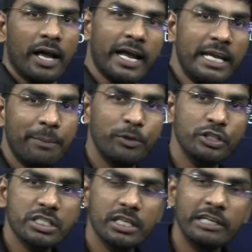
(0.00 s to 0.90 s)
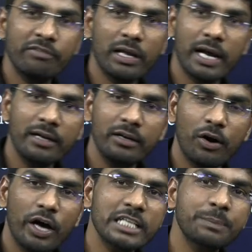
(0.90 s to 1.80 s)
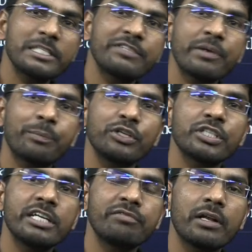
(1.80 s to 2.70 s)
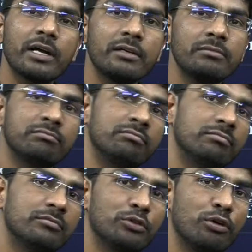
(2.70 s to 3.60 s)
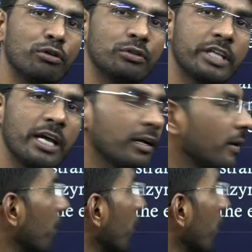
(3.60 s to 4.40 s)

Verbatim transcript: any position it will cut or a specific position it will cut don't know think